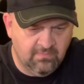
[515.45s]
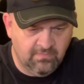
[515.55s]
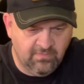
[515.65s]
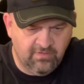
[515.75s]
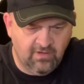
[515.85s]

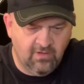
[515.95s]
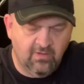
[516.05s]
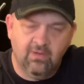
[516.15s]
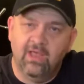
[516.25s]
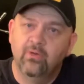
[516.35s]

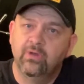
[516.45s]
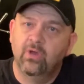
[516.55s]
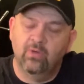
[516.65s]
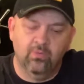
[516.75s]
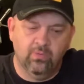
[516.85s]
So I don't
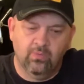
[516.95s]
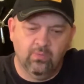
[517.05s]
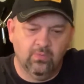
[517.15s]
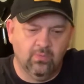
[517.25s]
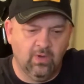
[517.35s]
know
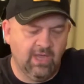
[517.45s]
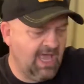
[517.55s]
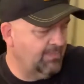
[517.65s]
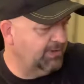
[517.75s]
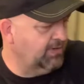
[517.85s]
what
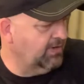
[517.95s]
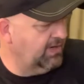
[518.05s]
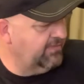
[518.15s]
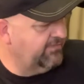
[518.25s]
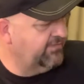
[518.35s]
happened
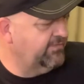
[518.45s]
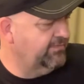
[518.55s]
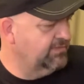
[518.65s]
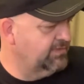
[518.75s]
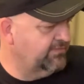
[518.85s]
during
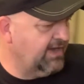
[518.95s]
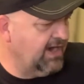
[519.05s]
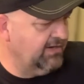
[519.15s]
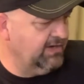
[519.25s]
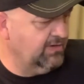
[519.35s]
the
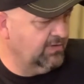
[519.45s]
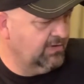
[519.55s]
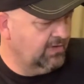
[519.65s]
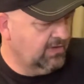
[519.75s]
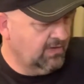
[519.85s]
firing or
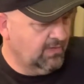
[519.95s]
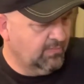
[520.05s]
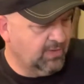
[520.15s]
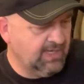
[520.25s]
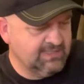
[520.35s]

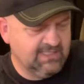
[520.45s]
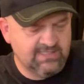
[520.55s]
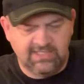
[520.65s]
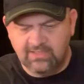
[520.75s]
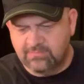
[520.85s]

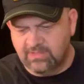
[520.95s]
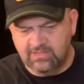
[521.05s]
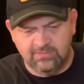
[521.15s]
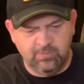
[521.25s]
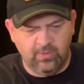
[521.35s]
processing up to
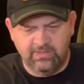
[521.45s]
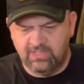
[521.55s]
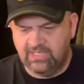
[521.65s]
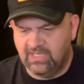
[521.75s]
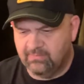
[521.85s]
this point
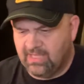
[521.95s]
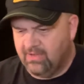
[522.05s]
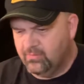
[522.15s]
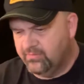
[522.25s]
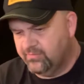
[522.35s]
that kept
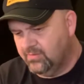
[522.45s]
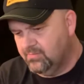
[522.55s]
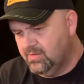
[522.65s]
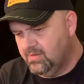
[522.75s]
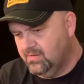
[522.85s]
that one
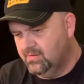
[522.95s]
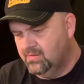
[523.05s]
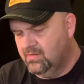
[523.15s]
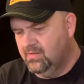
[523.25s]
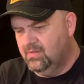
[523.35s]
from
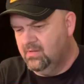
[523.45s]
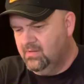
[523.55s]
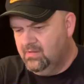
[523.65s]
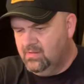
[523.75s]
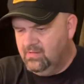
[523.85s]

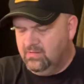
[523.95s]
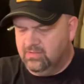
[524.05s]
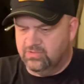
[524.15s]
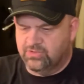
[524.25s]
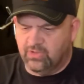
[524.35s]

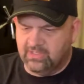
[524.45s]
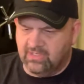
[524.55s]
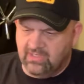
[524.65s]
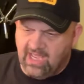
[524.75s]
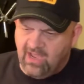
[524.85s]

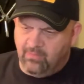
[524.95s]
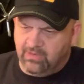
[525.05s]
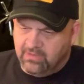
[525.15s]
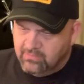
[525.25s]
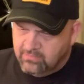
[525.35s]
constricting down,
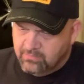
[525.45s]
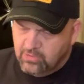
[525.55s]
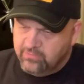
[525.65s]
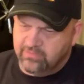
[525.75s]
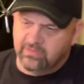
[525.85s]
but it
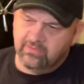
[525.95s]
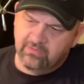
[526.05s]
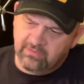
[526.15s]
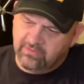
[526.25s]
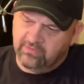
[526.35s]

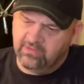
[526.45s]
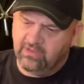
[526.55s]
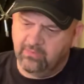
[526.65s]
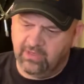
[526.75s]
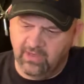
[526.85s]
moved.
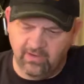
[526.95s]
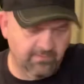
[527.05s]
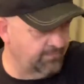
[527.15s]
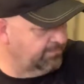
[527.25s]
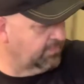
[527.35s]
There we go.
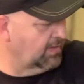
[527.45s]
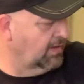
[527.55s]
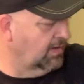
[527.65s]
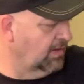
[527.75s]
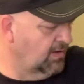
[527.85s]

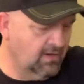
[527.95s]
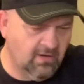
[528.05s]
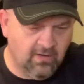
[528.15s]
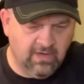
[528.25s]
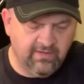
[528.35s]

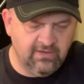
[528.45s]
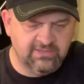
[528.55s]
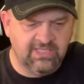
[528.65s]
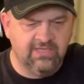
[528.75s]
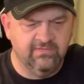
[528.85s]
All right, there's
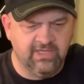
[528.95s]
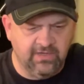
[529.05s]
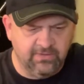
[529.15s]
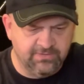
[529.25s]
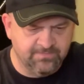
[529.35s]
10 of those.